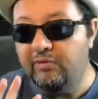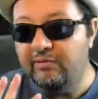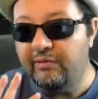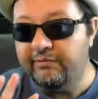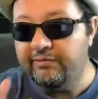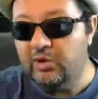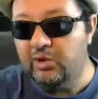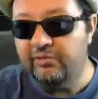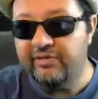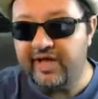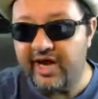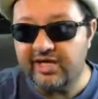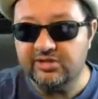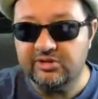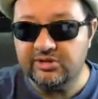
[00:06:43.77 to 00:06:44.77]
more of a
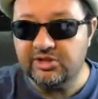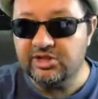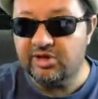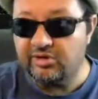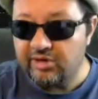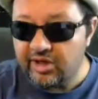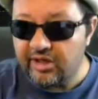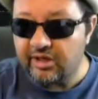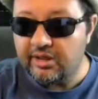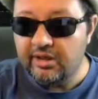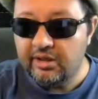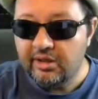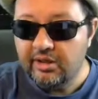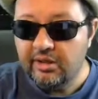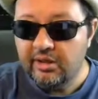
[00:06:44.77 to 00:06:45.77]
view of the actual
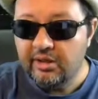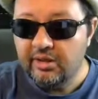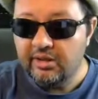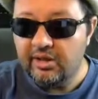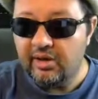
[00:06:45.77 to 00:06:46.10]
screen